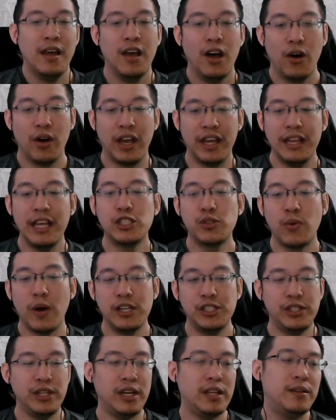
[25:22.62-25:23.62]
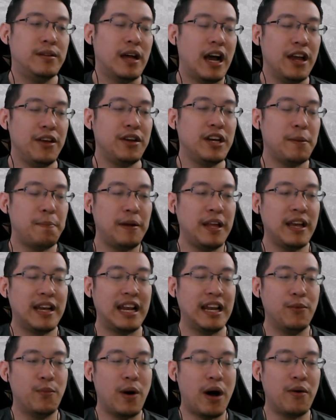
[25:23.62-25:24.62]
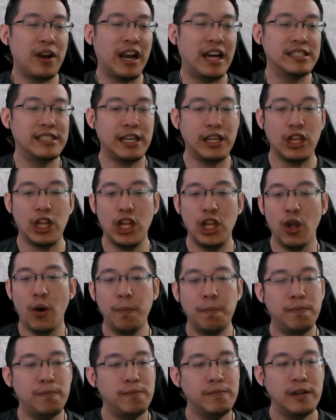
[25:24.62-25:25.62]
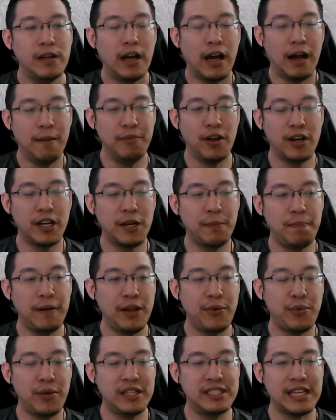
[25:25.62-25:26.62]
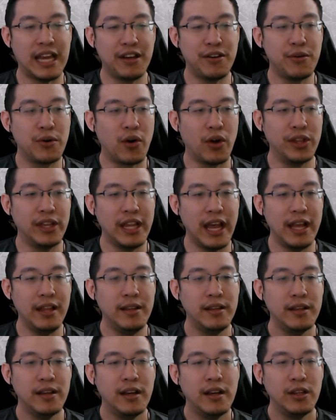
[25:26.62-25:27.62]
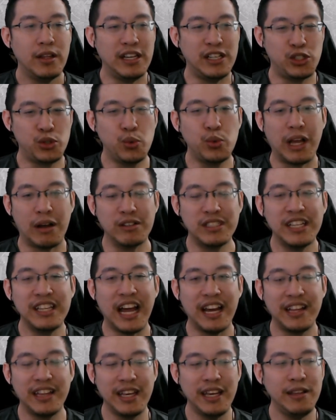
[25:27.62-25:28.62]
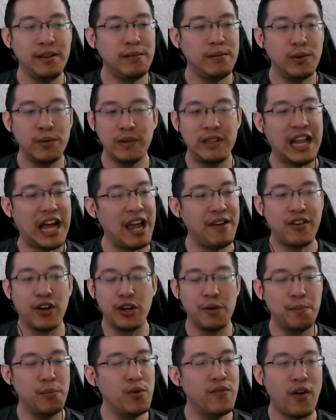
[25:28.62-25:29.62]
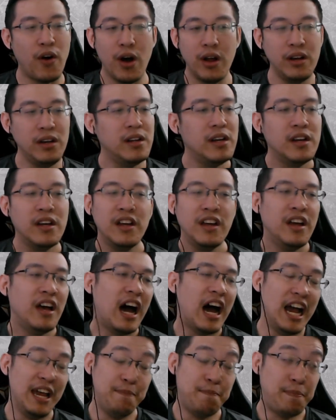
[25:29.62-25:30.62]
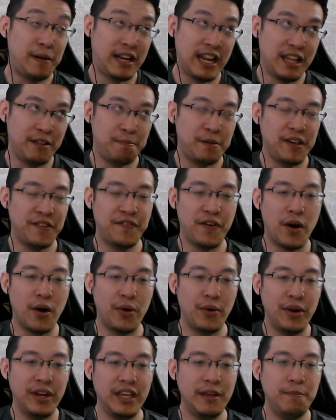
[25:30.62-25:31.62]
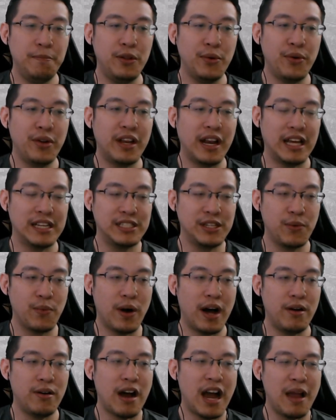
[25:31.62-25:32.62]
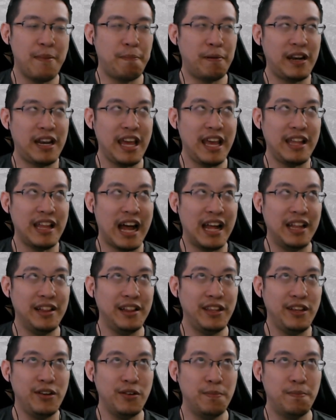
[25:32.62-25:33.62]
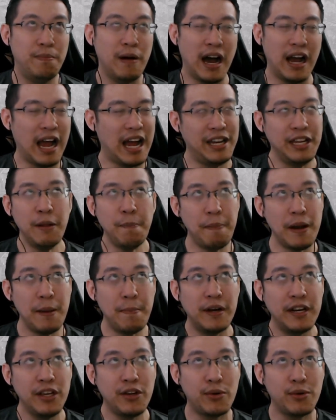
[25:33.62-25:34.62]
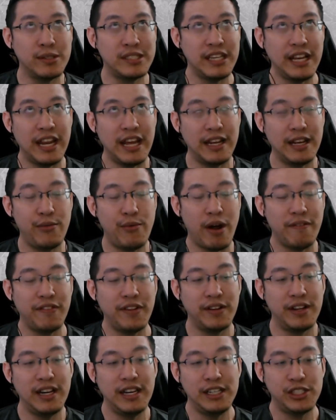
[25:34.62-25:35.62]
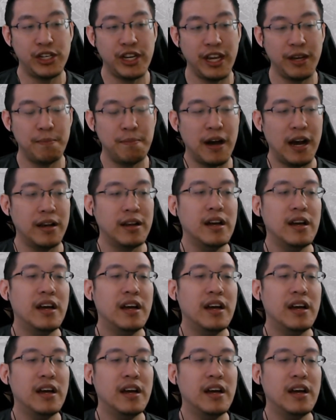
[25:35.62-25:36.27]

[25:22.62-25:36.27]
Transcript: Okay, next question. Are you going to play WoW Classic? Nope. I'm not going to play recycled content. It's 2019. Life got to move on. I played before already during Classic WoW. I played until... I didn't play Burning Crusade and Wrath of the Lich King, but